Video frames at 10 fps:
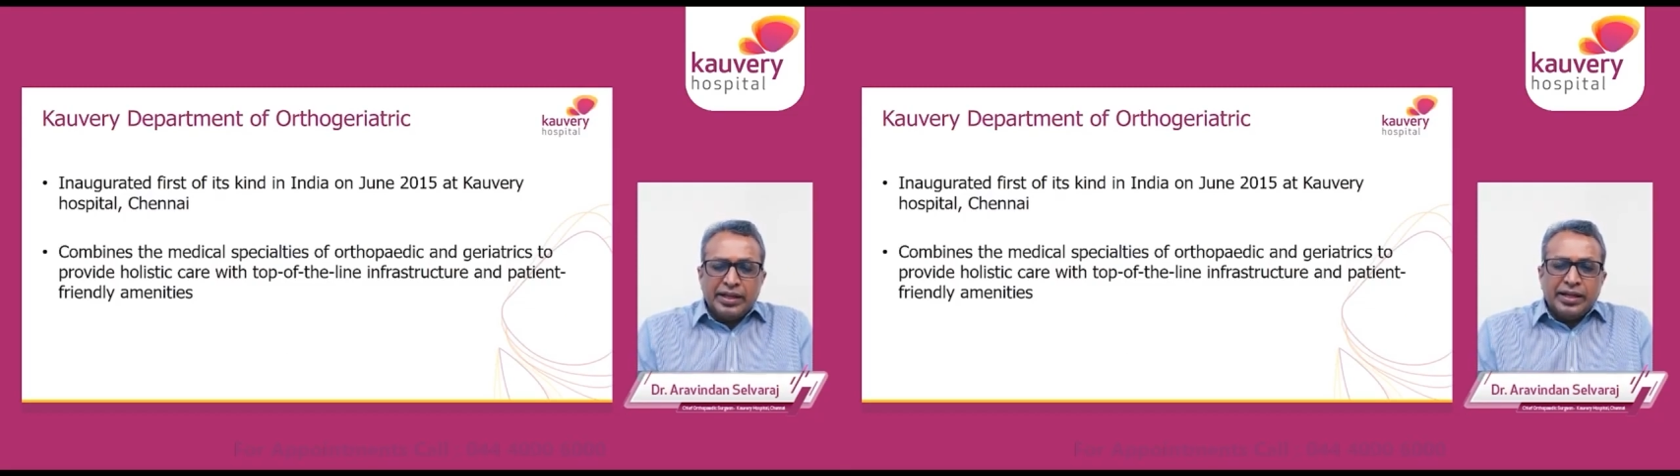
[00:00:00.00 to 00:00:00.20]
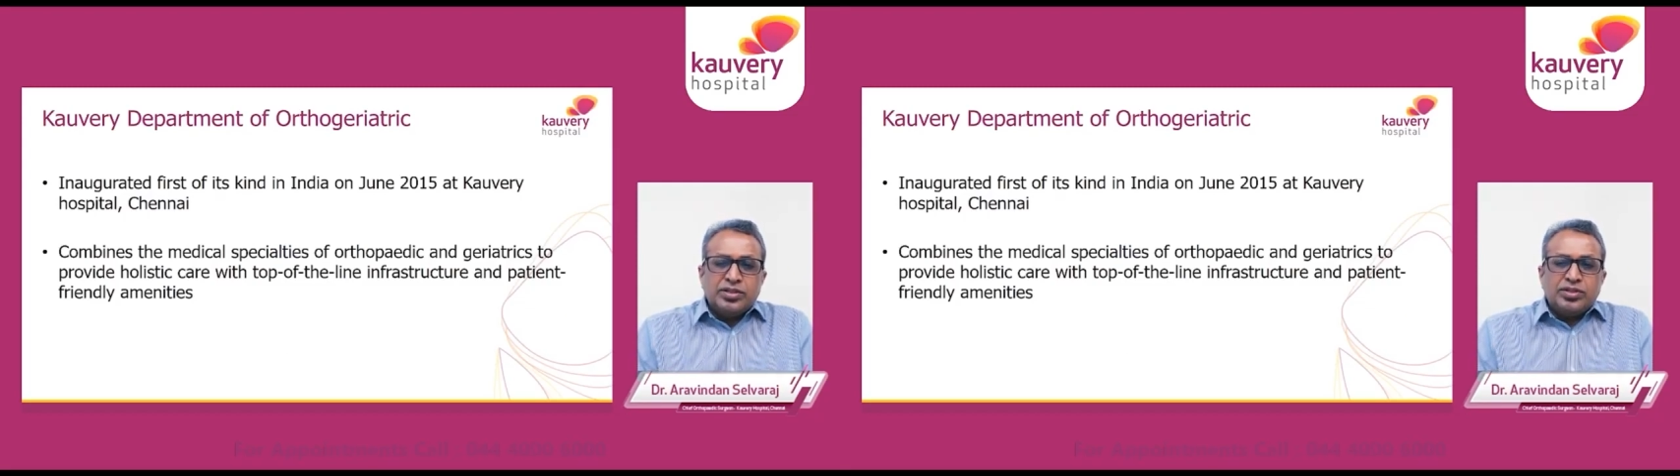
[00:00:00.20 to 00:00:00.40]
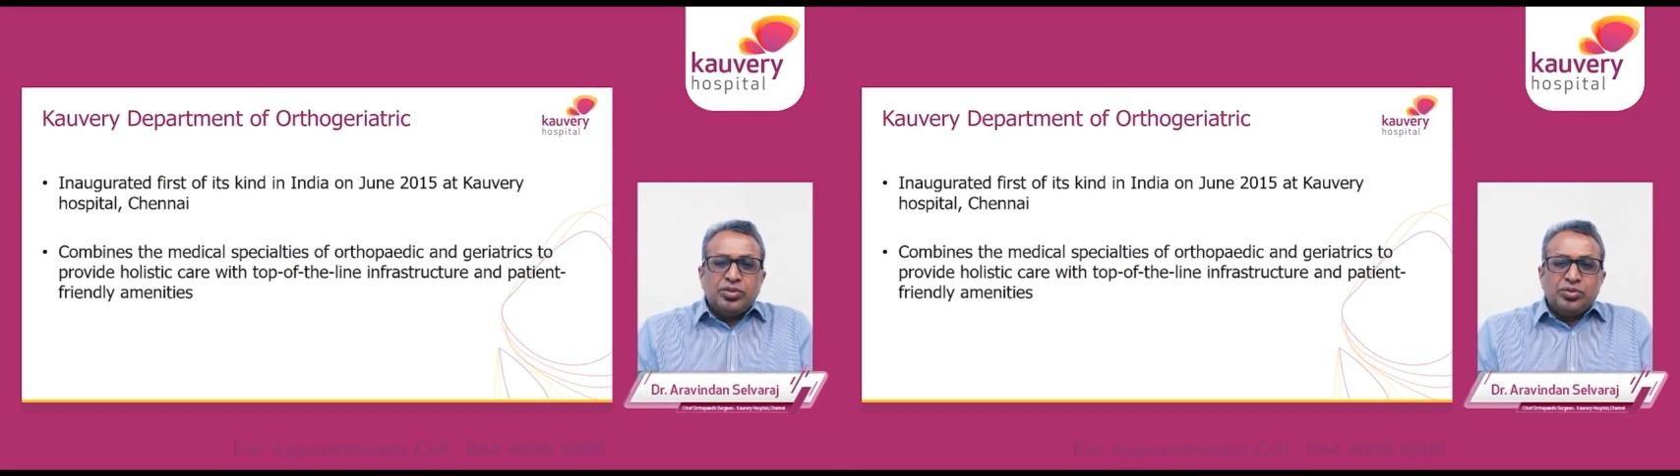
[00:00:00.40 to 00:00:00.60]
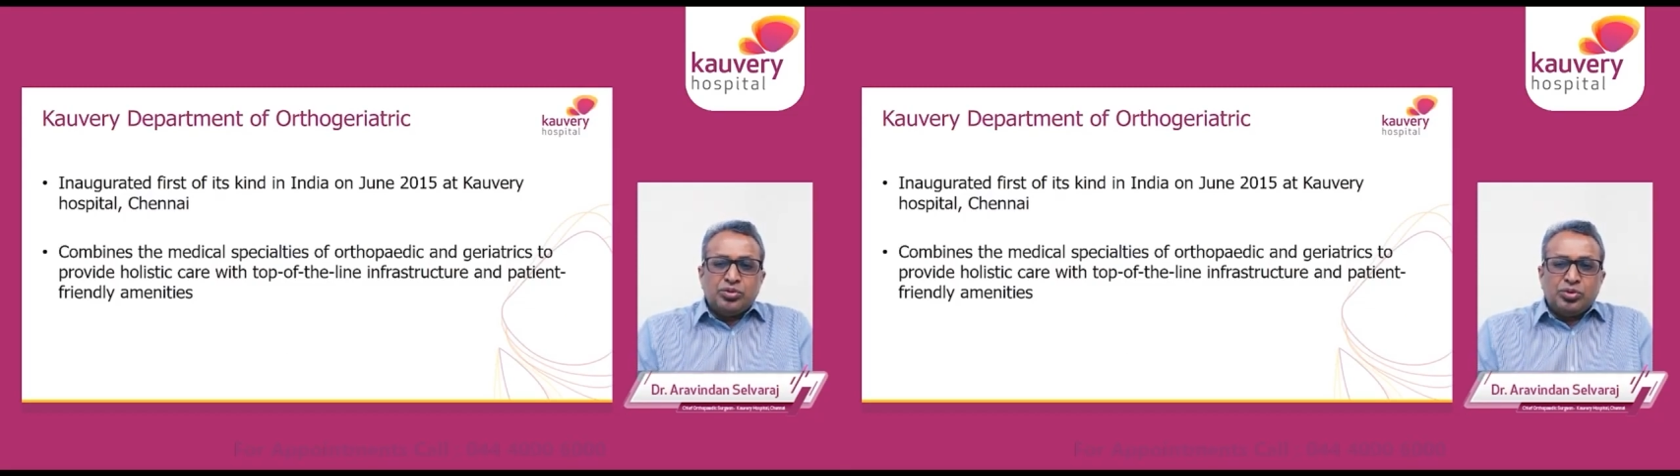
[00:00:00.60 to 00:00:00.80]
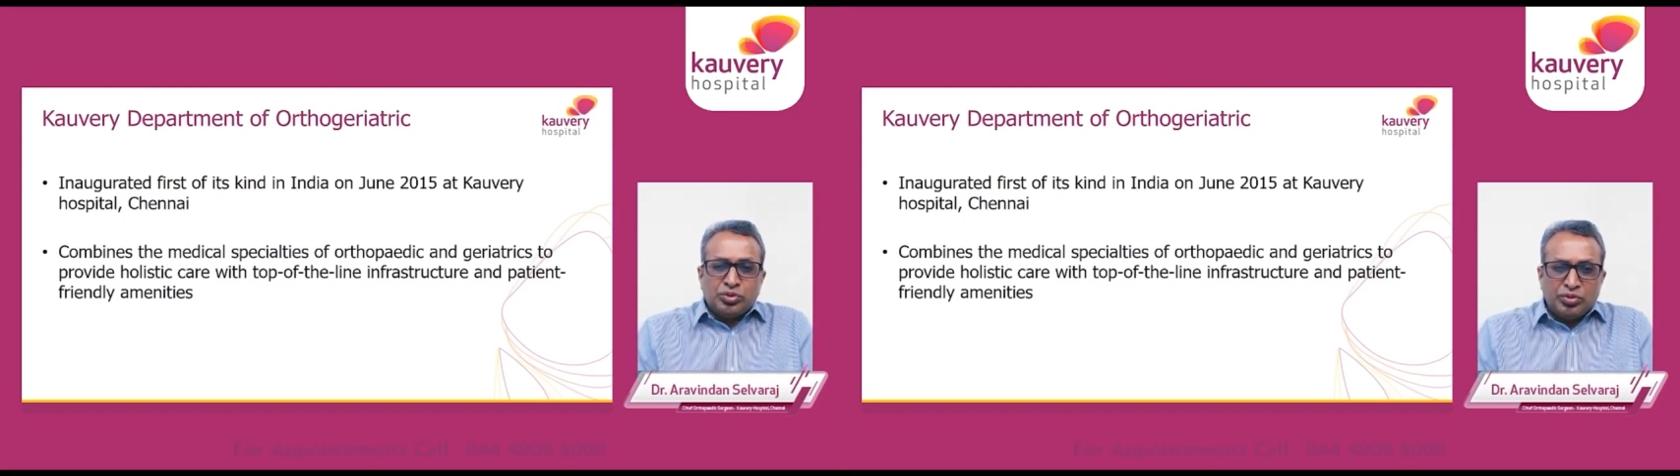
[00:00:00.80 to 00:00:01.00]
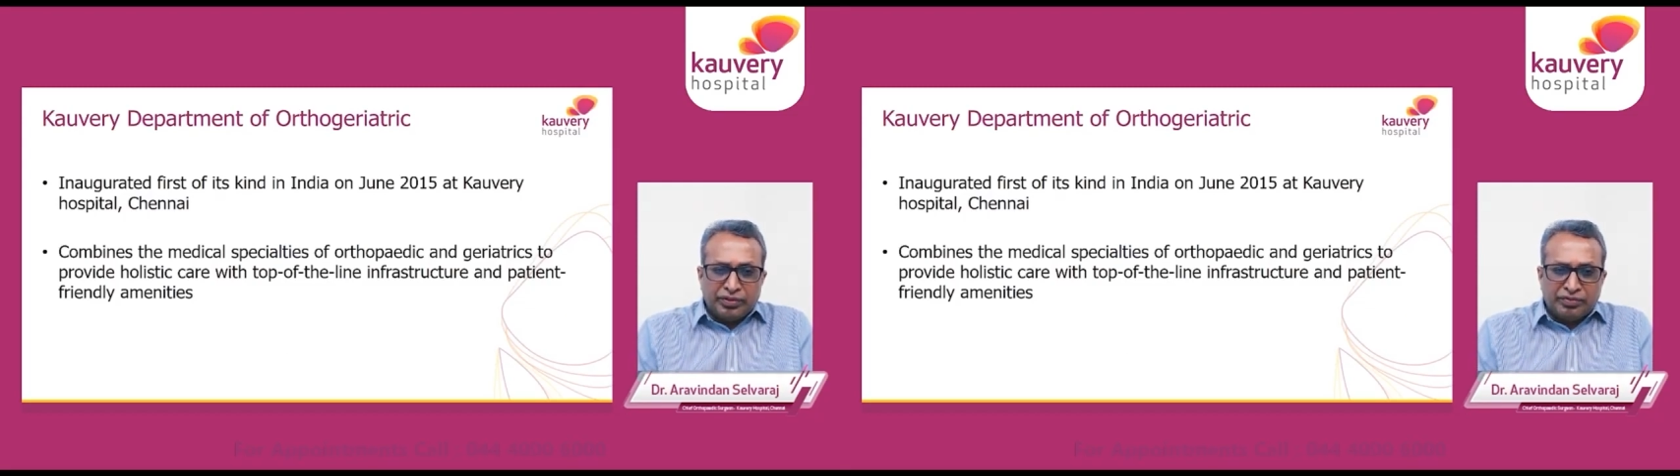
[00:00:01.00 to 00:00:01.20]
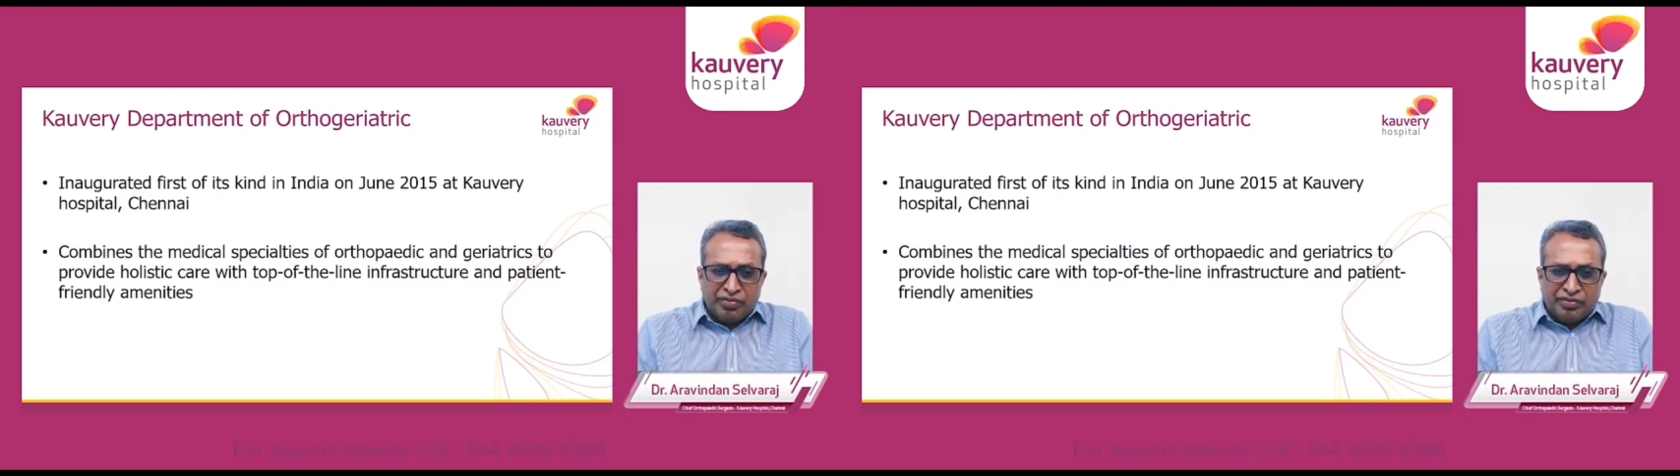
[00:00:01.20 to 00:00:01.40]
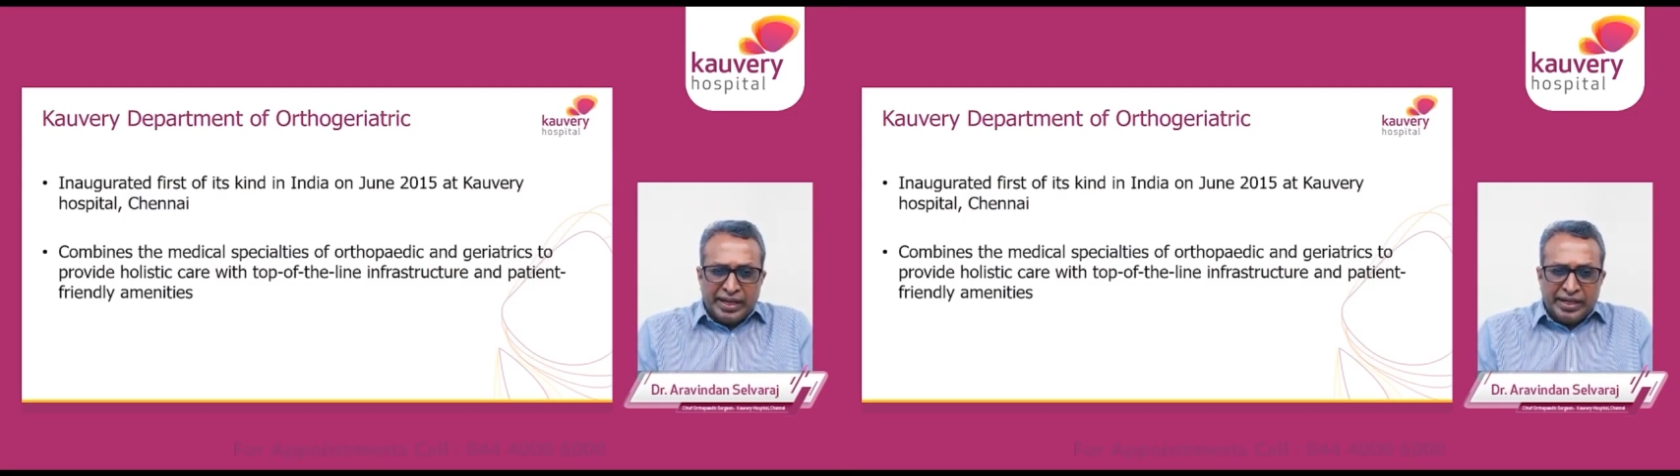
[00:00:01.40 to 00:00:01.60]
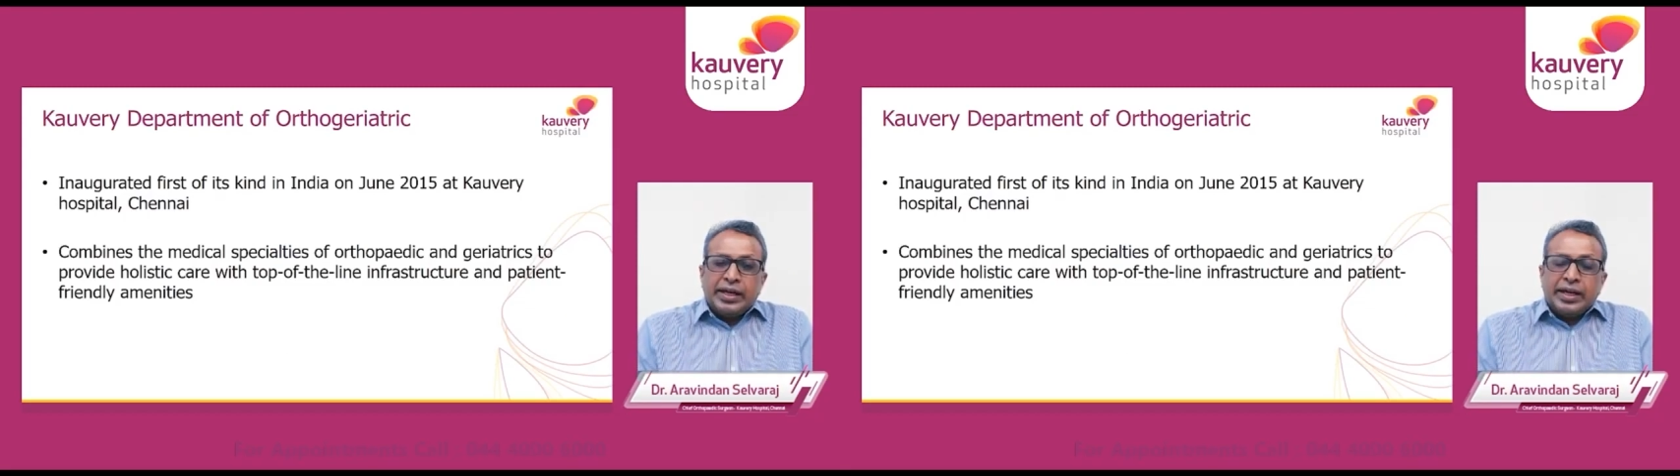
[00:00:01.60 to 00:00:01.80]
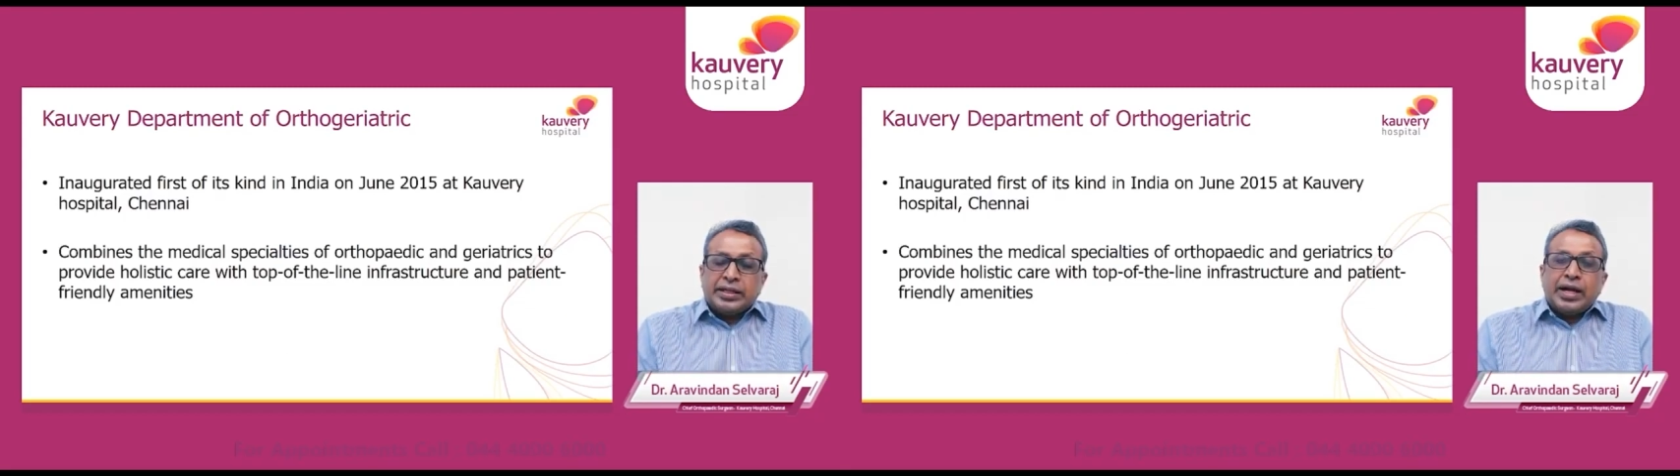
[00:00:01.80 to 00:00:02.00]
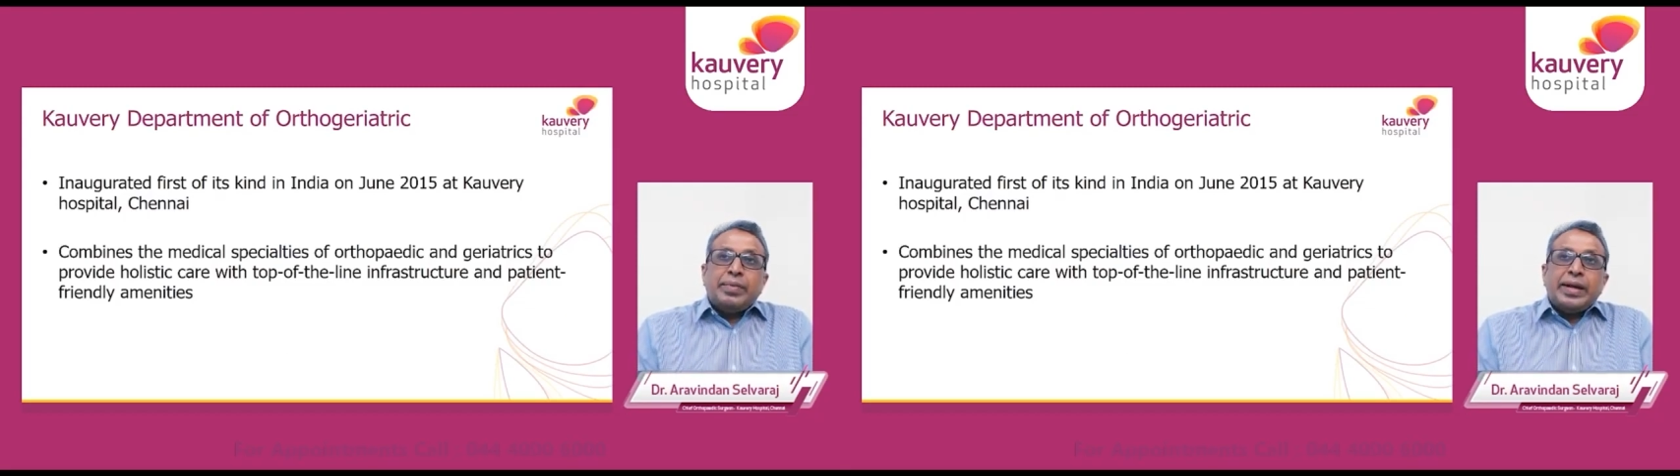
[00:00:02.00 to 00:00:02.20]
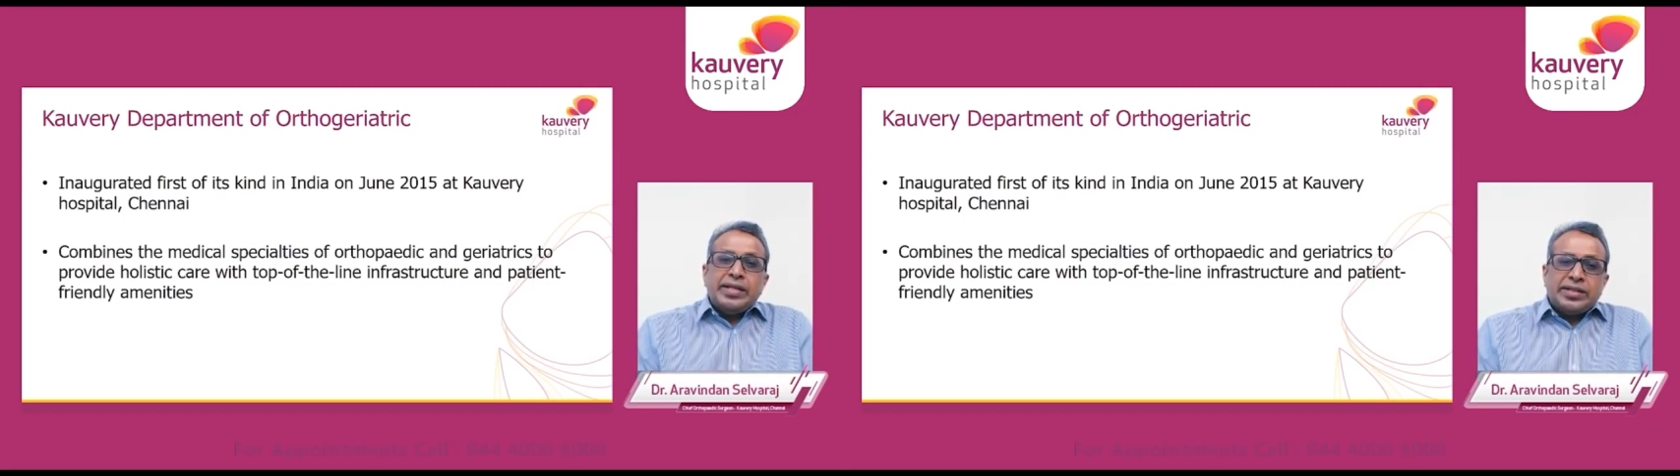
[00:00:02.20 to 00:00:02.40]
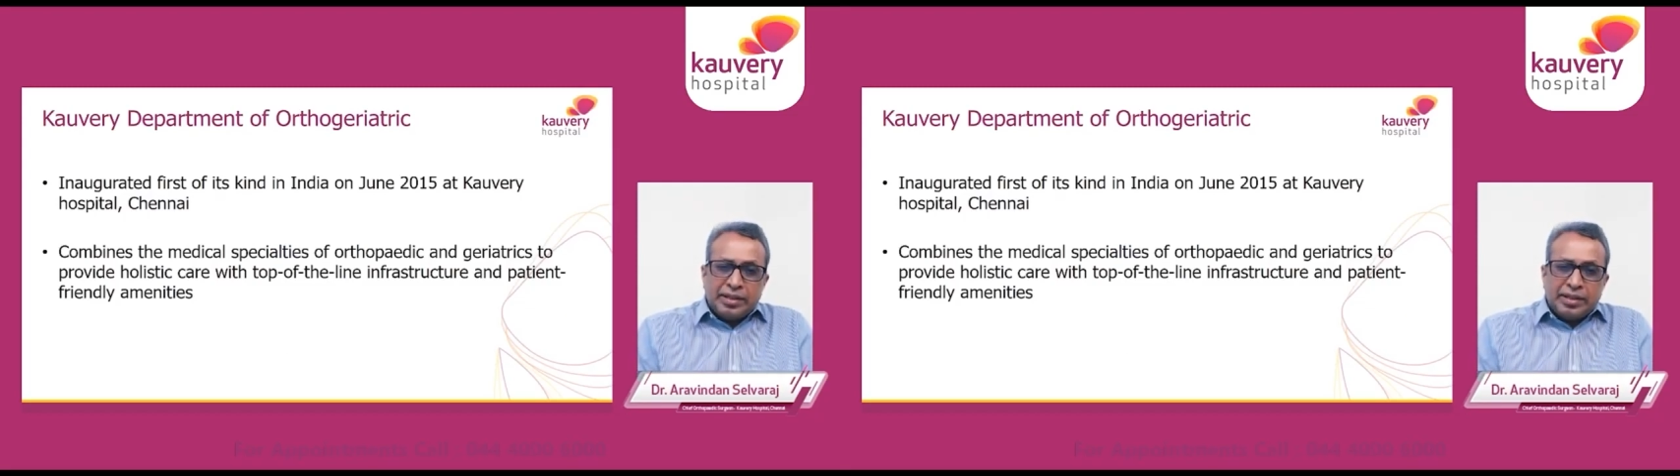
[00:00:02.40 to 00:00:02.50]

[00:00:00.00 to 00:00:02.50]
in June 2015. It combines the